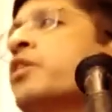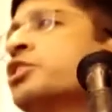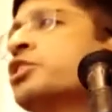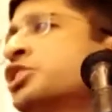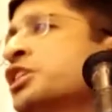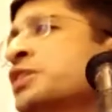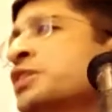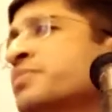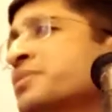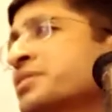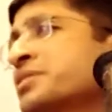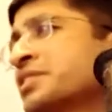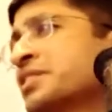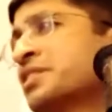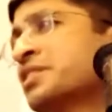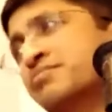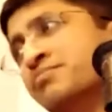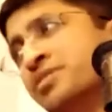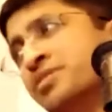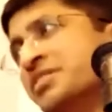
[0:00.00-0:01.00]
worship?
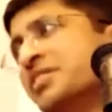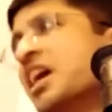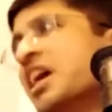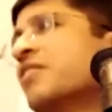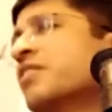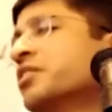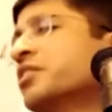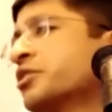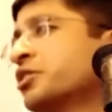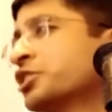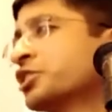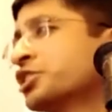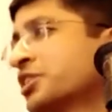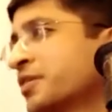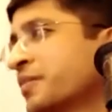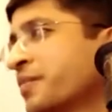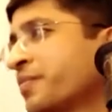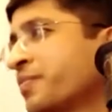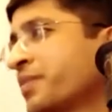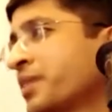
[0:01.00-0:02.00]
Vrindavan
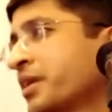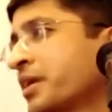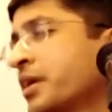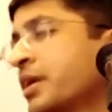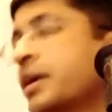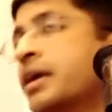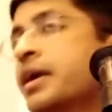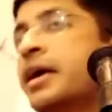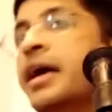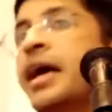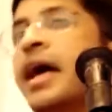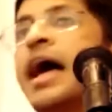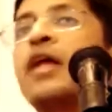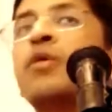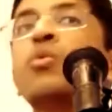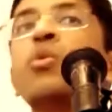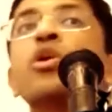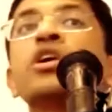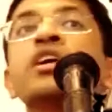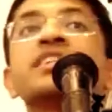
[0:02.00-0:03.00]
Krishna.
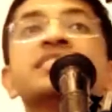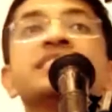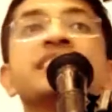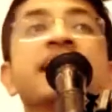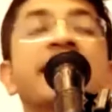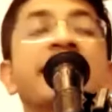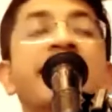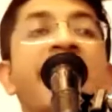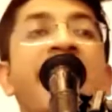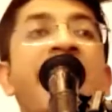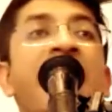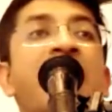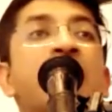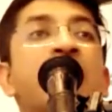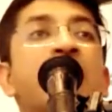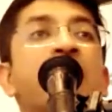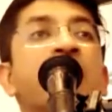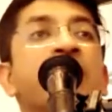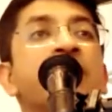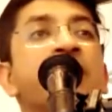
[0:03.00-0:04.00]
And what is the
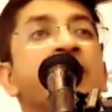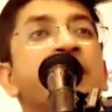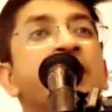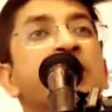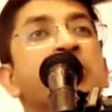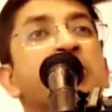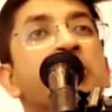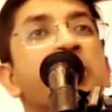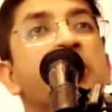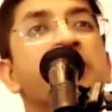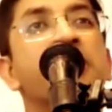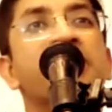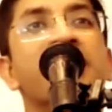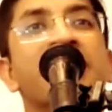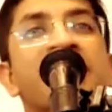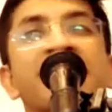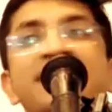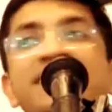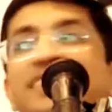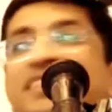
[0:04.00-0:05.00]
land very dear to our
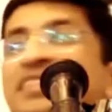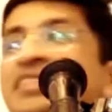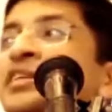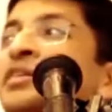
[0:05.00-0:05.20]
heart?